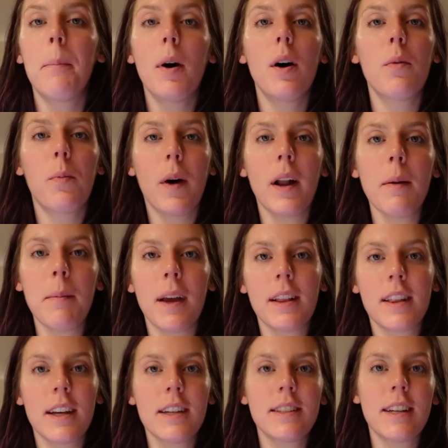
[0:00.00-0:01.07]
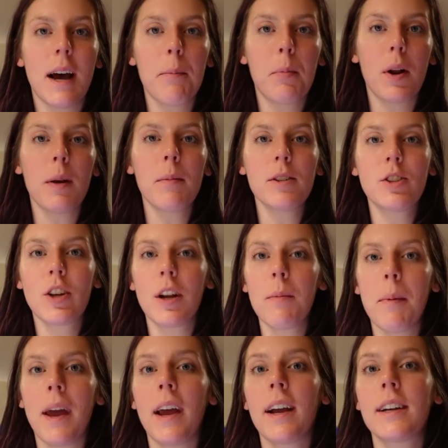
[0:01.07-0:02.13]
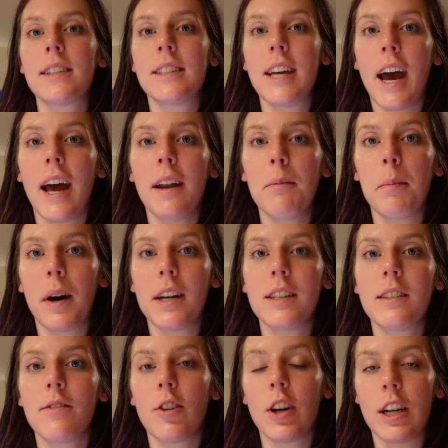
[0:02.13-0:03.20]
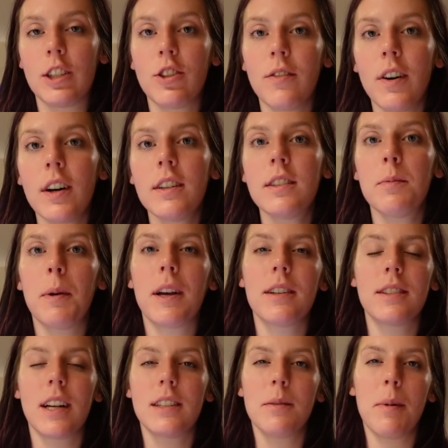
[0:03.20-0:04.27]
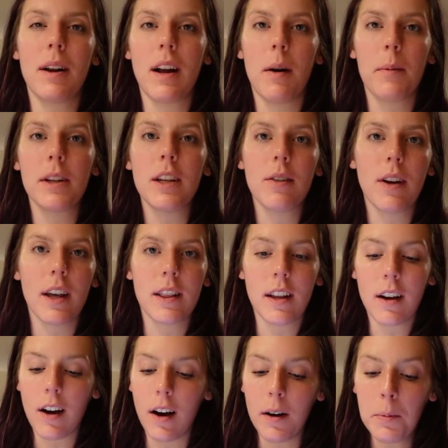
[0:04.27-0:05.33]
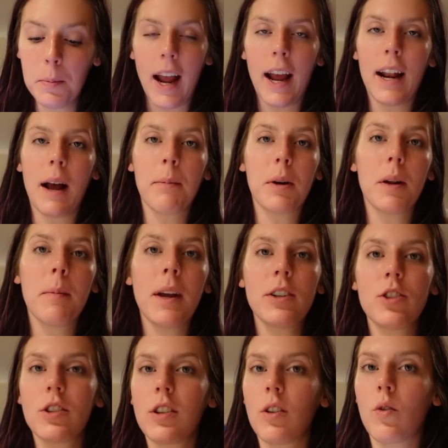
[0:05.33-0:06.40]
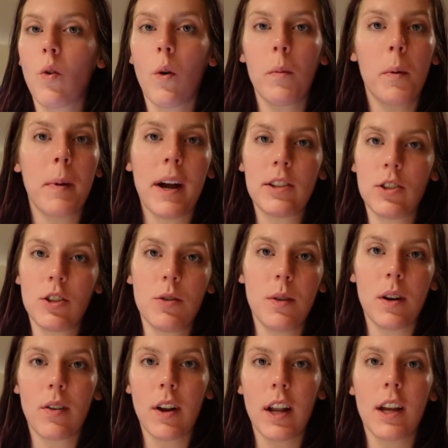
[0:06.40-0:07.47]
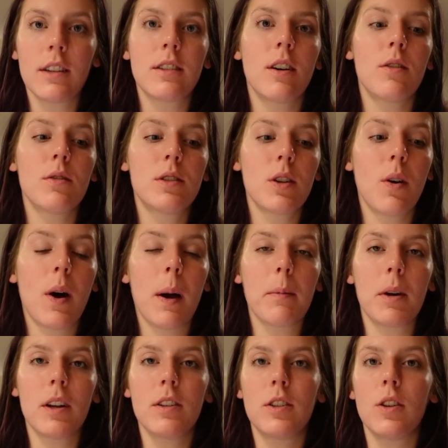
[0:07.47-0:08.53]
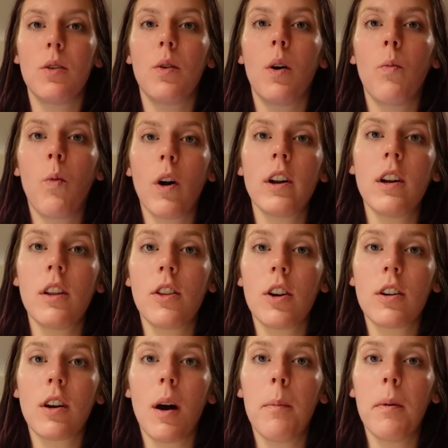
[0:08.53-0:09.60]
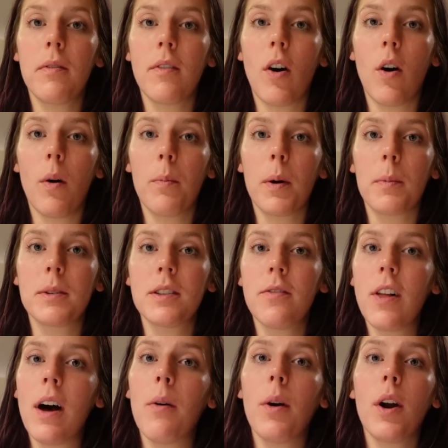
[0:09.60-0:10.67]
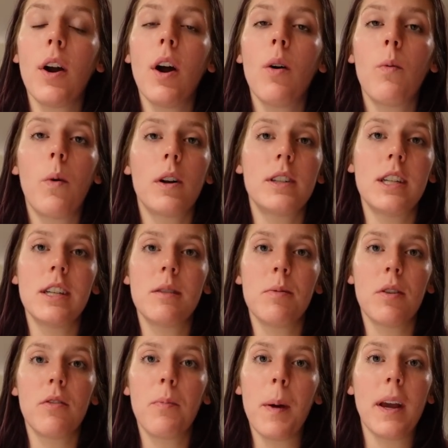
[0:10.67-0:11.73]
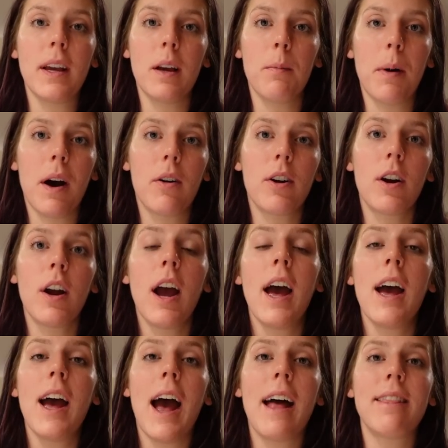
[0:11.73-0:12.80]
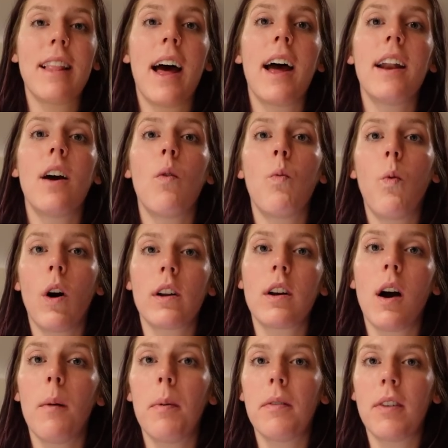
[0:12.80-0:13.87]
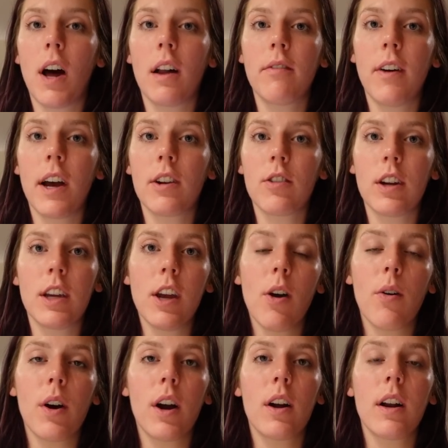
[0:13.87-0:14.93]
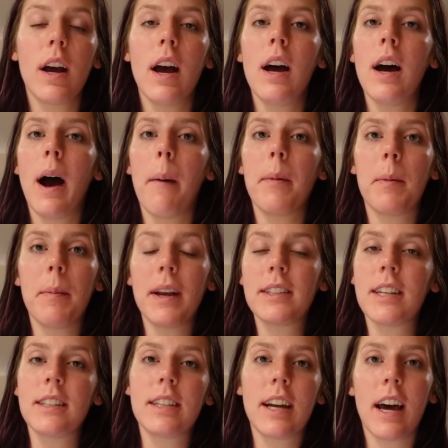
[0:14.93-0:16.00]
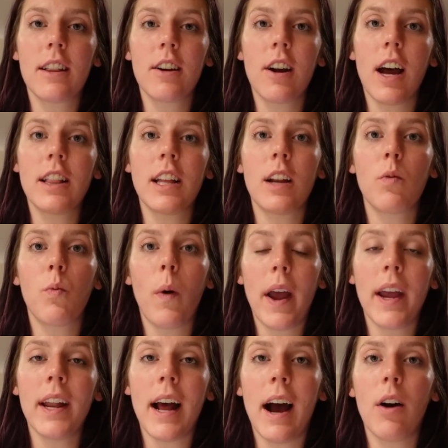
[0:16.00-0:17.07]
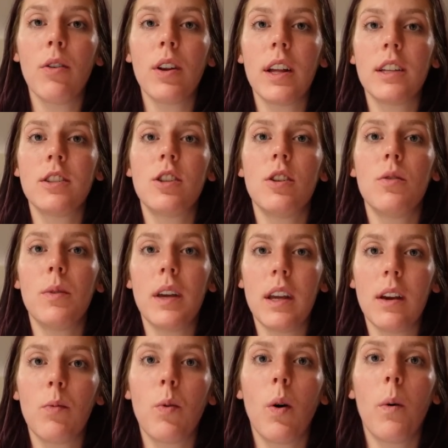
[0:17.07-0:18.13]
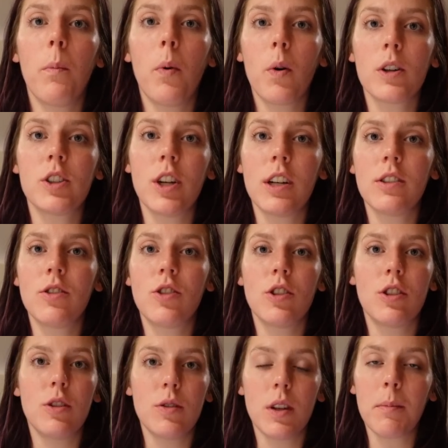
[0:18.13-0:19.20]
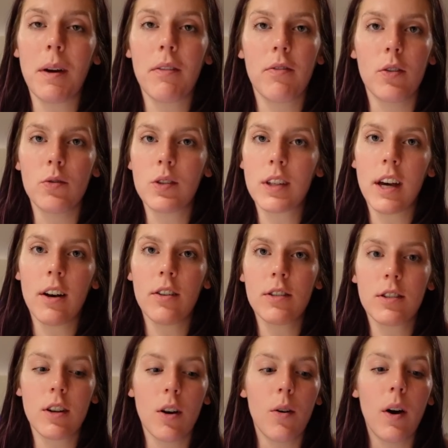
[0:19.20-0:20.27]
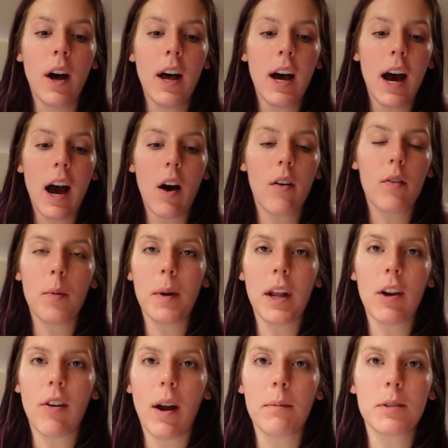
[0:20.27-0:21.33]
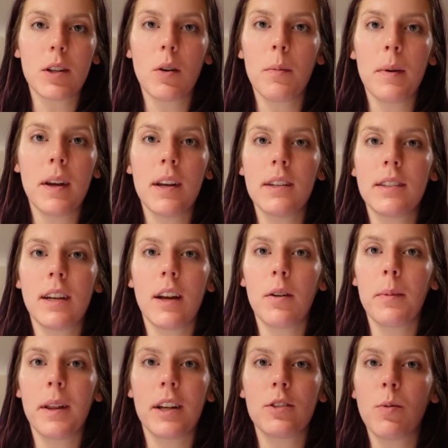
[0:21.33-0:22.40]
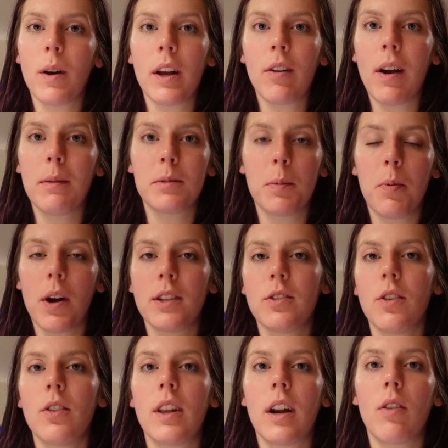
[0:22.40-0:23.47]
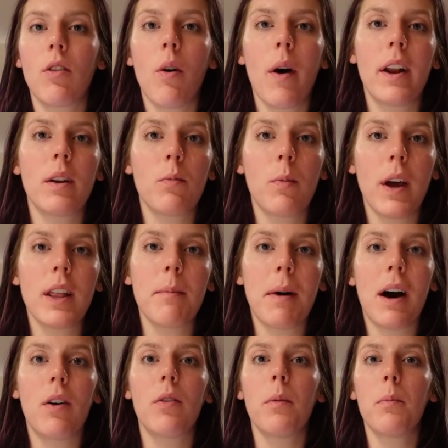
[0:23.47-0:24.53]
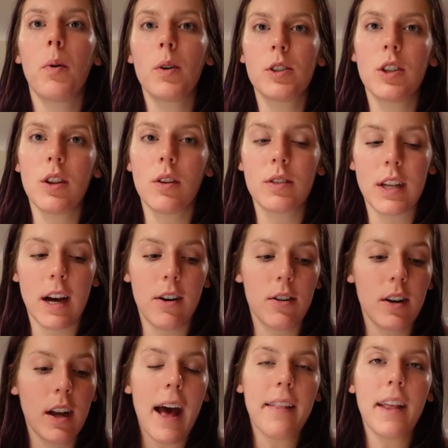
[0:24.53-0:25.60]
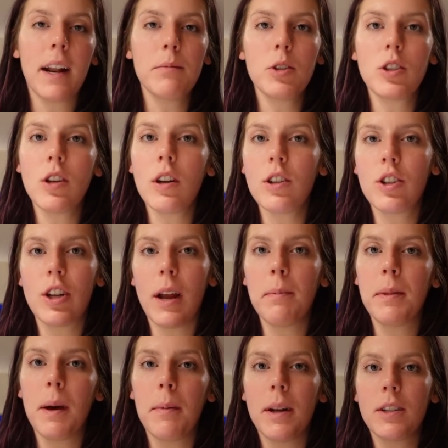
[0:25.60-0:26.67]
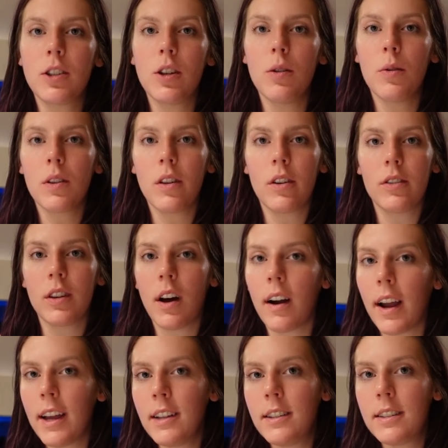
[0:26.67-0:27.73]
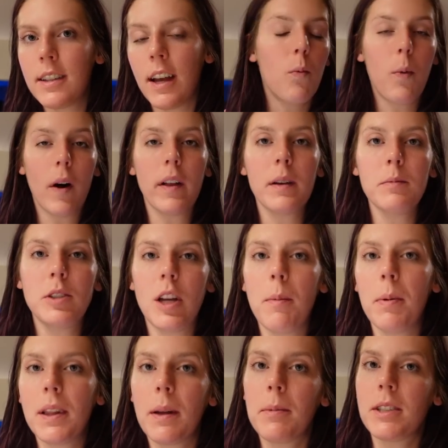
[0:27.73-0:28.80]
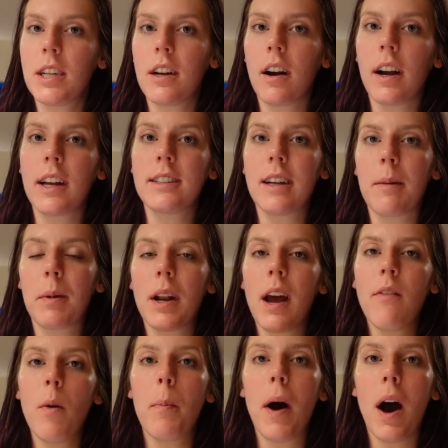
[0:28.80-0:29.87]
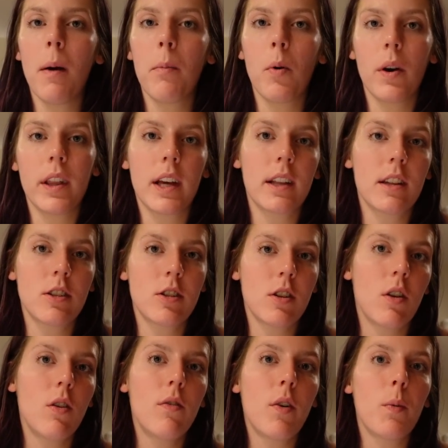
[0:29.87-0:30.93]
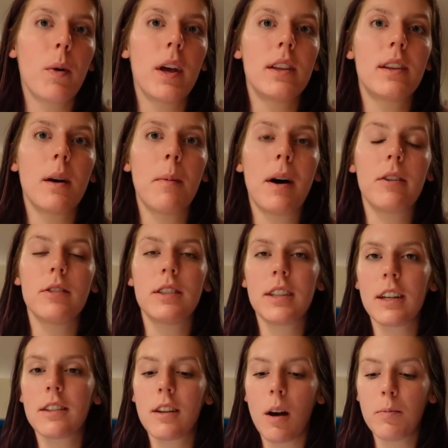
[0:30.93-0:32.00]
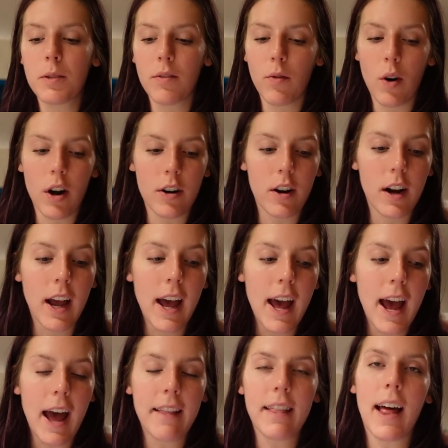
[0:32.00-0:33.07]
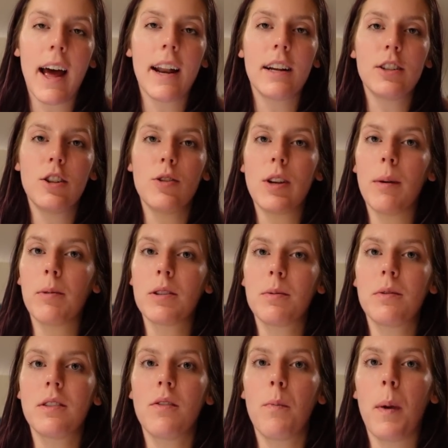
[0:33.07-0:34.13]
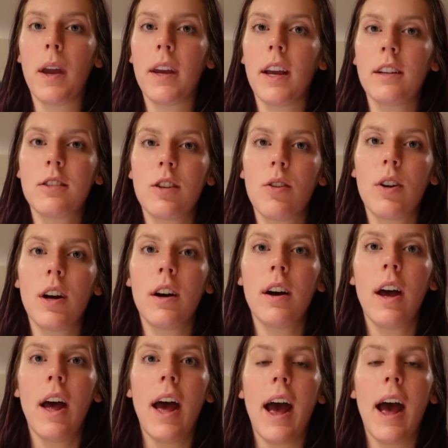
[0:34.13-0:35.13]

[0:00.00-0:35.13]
But when I make this, I'm pretty much gonna make 10 bites for each of us because that's about how many you get in the cup. And I'm gonna make just a normal batch of two ingredient dough. So I'm gonna do one and a third cup of all purpose flour, one teaspoon of baking powder, and then one cup of non-fat Greek yogurt, I'm gonna mix it together and then weigh it out into equal portions just using my food scale. So however many grams it'll be, say it'll be like 20 grams of pretzel, then I'll go ahead and weigh them out, portion those out, and then I'm just gonna shape them into little nuggets. While I'm shaping them into nuggets, I'm gonna have a pot boiling on the stove with about six cups of water and then two tablespoons of baking soda.